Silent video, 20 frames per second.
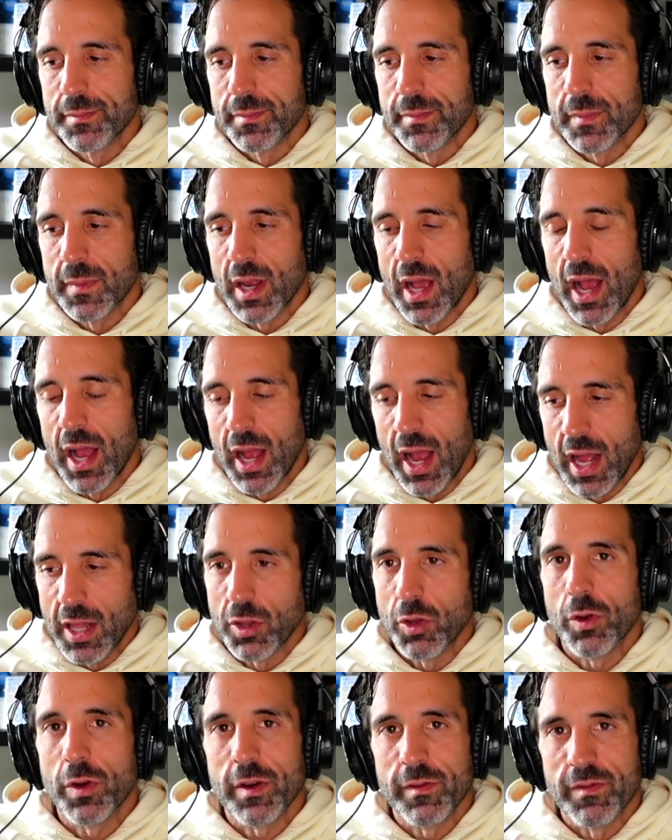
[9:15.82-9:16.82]
I, I
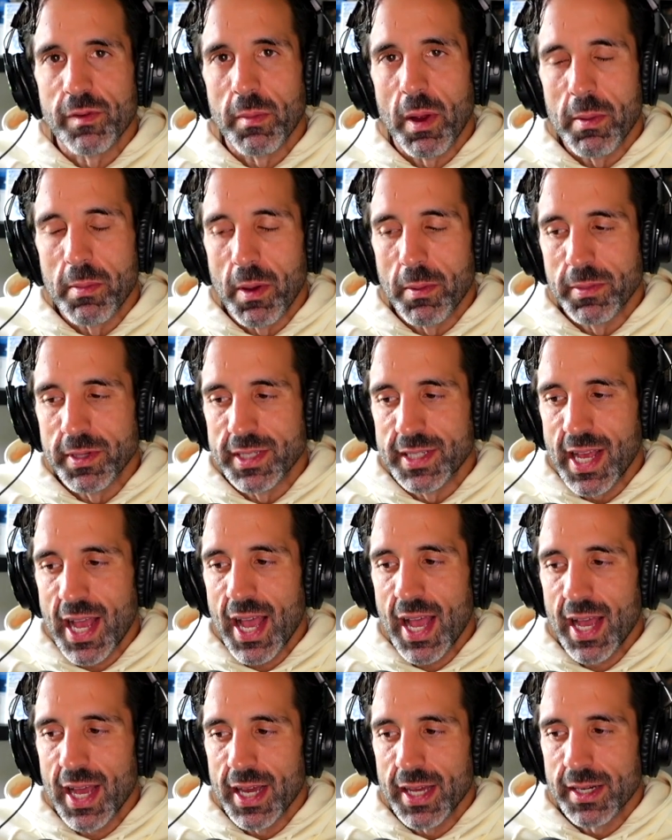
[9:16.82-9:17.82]
learned from my mom and
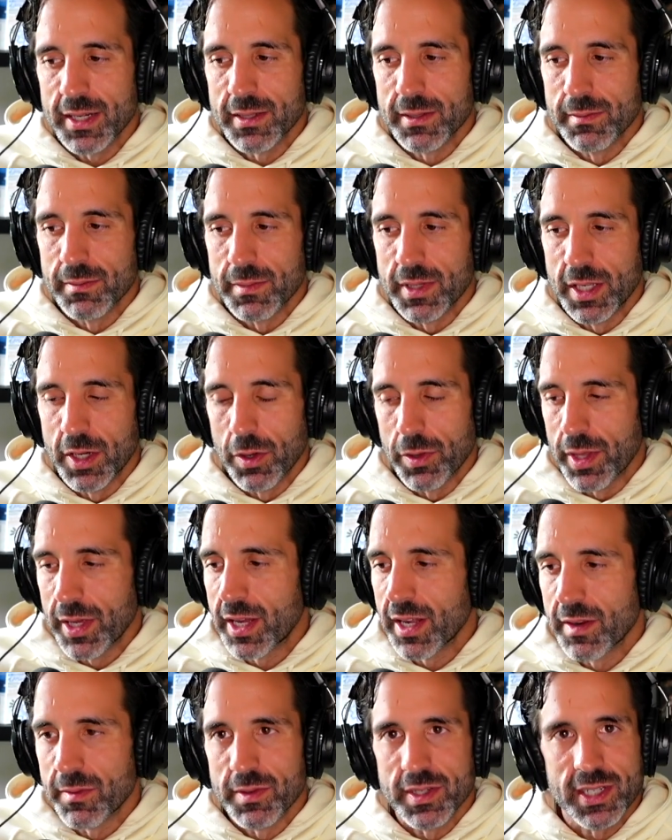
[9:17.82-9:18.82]
dad. You know, they
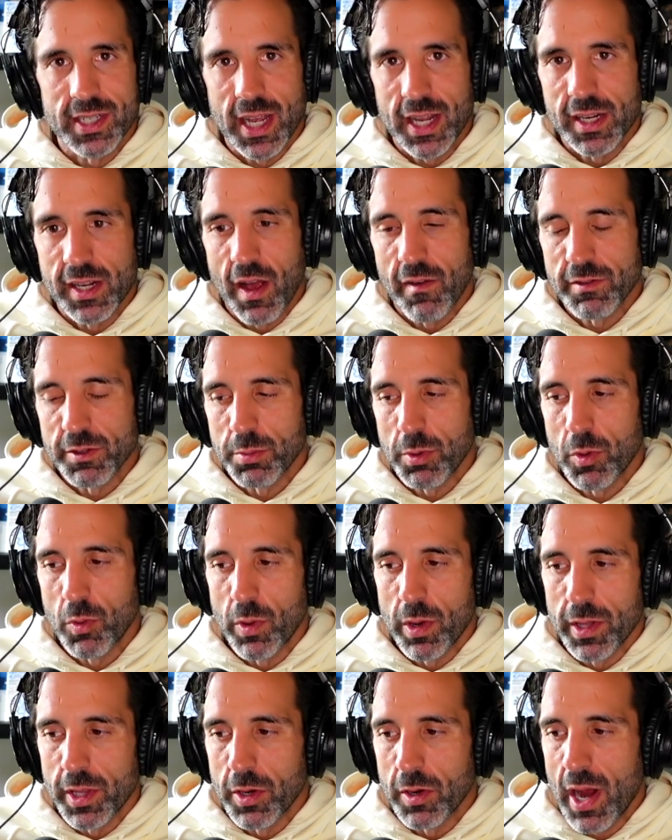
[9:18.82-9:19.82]
could have stayed comfortable
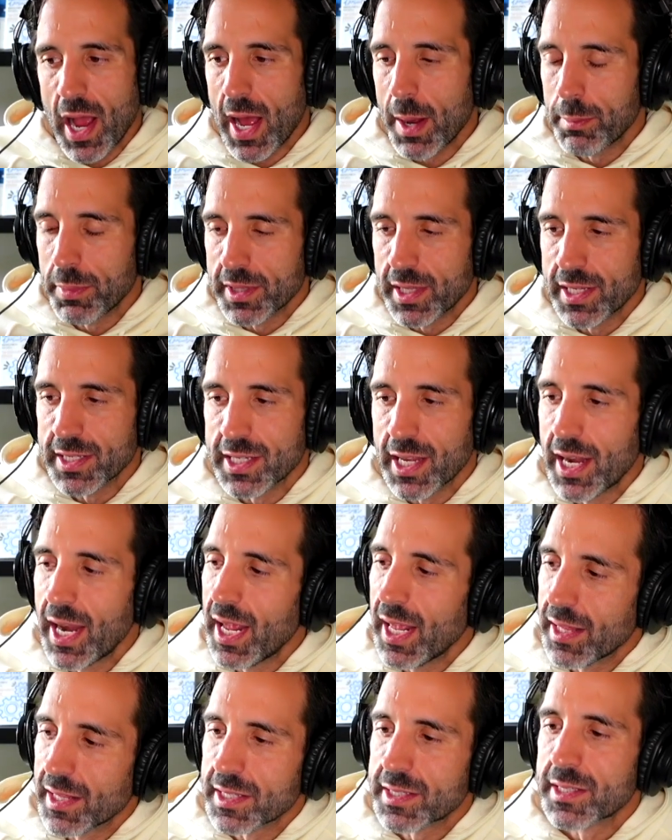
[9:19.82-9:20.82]
where they're at, but they said,
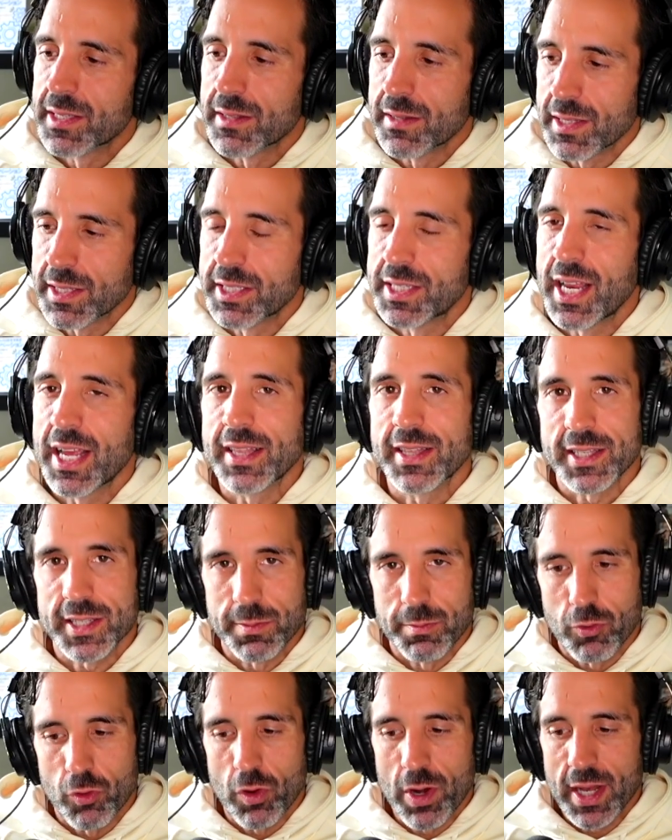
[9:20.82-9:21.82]
hey, let's, let's take this
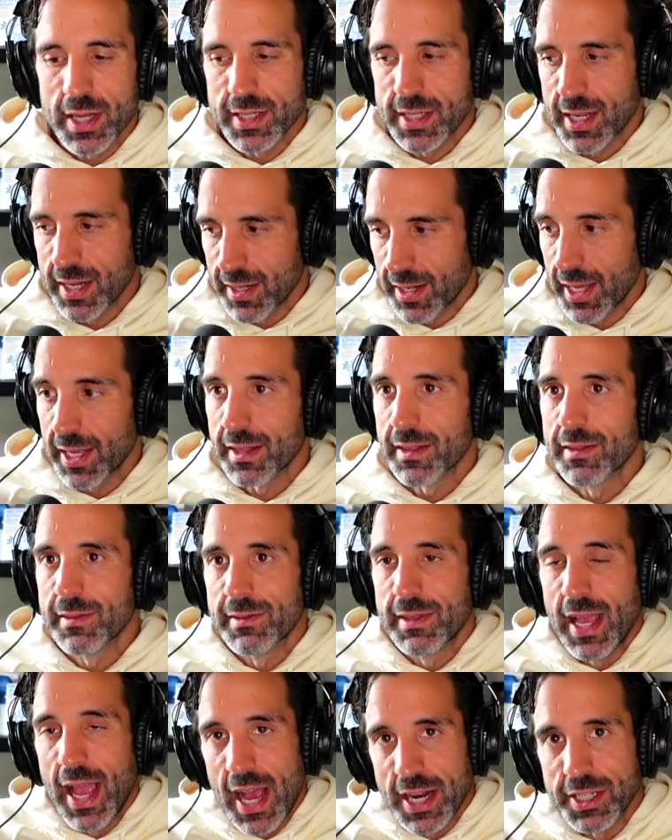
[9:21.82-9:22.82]
risk. And like,
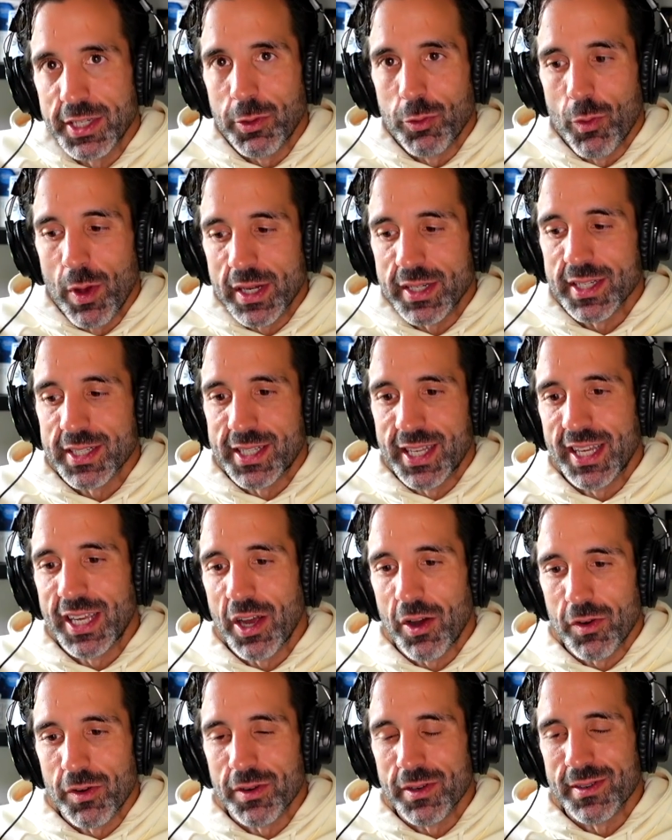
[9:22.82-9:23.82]
they actually went to seek
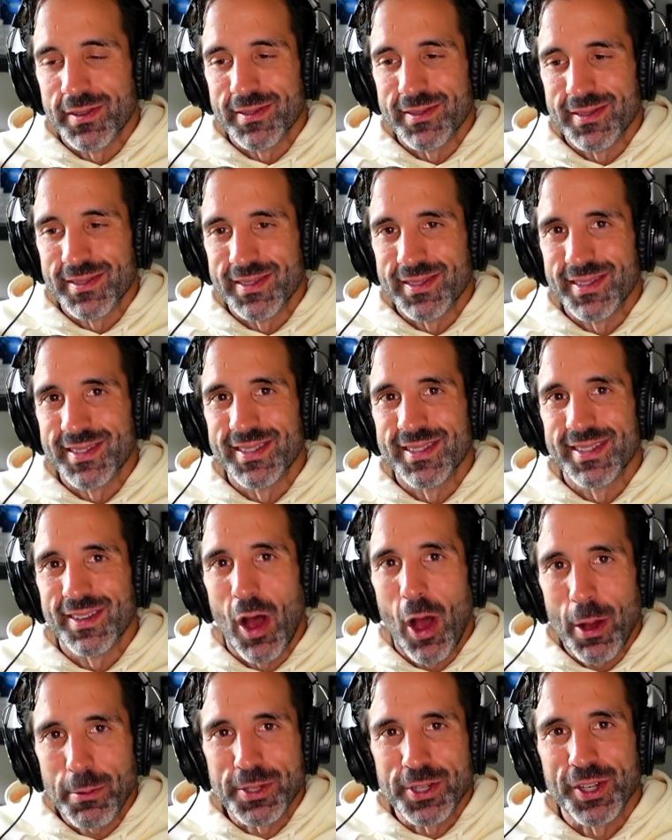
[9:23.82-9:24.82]
out
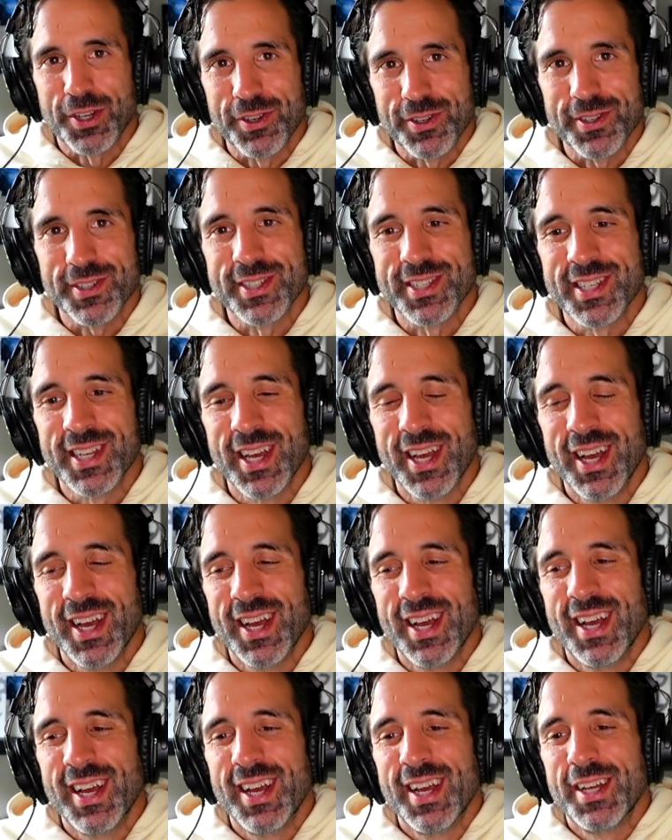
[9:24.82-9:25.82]
obstacles
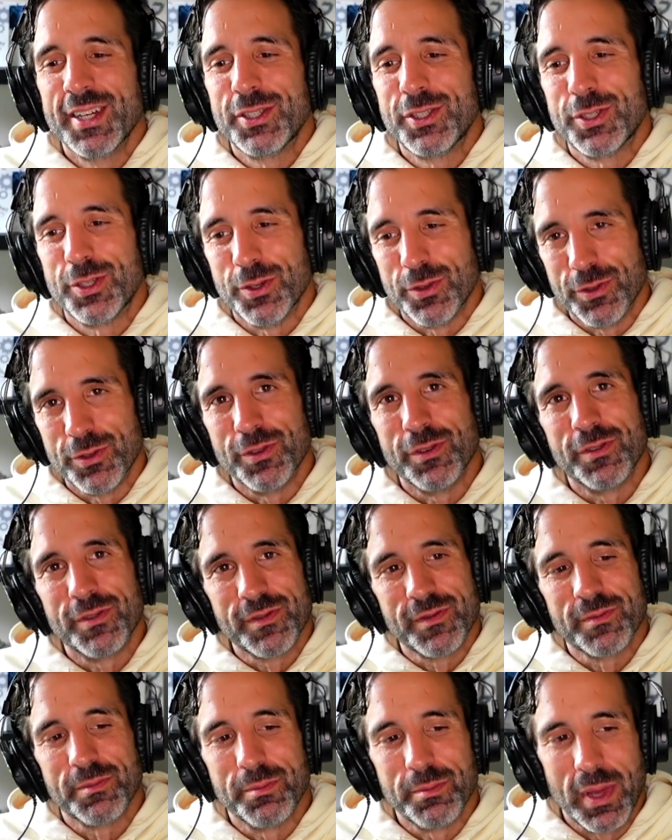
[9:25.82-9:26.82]
to
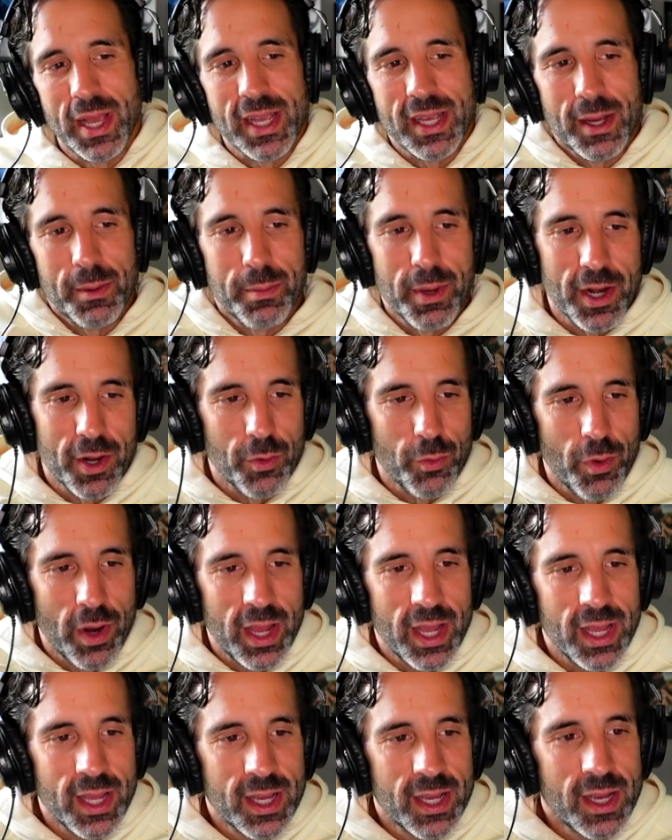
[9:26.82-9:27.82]
make a better
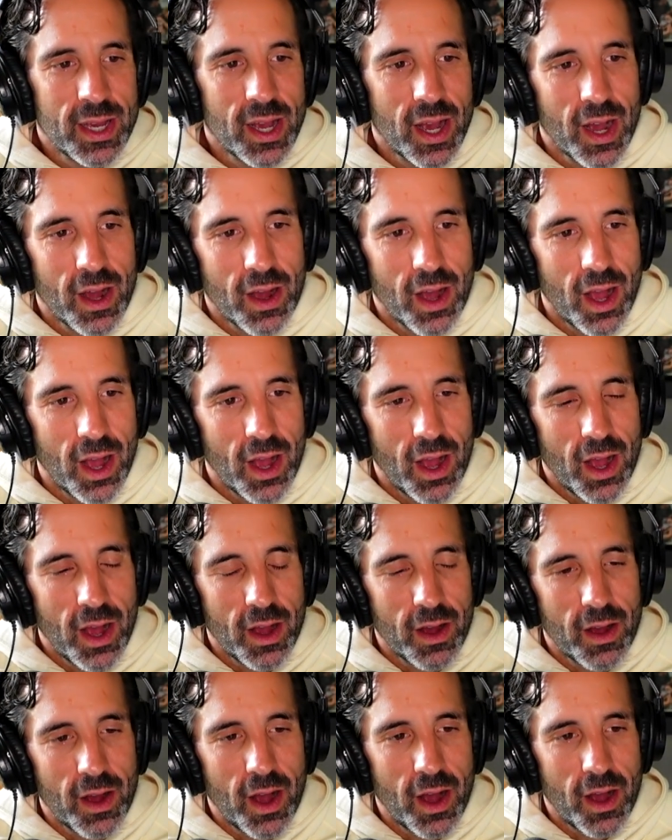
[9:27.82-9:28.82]
way uh, uh,
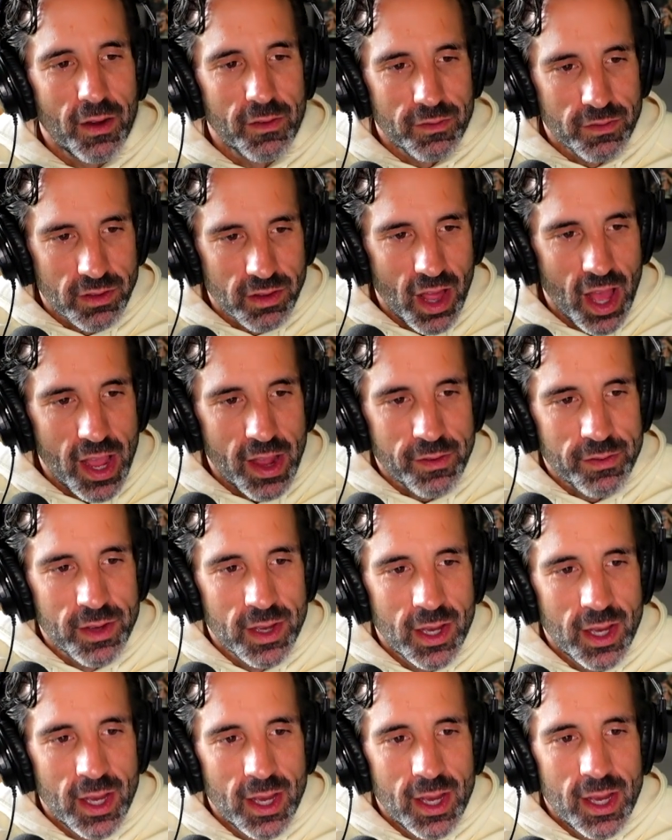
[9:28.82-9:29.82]
uh, of life.
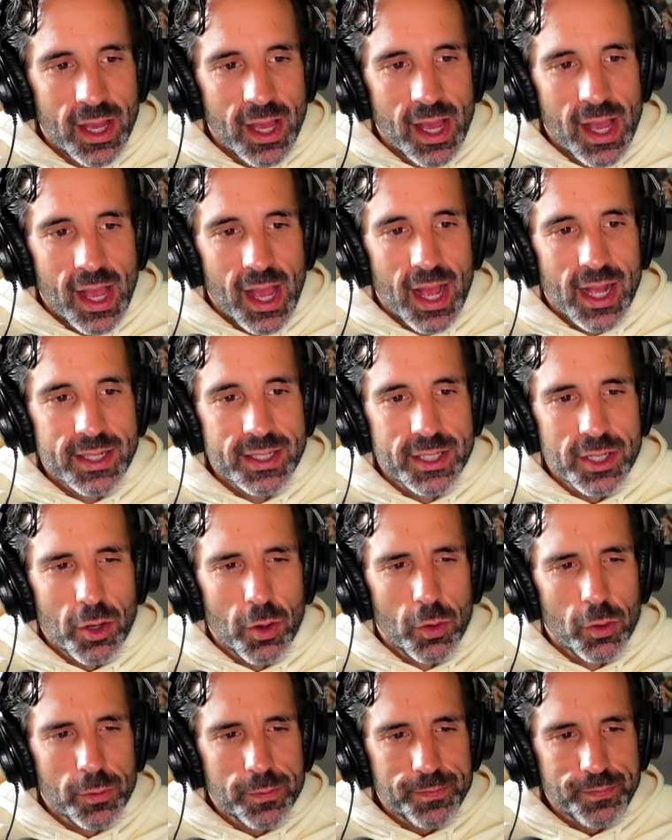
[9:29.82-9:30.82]
And so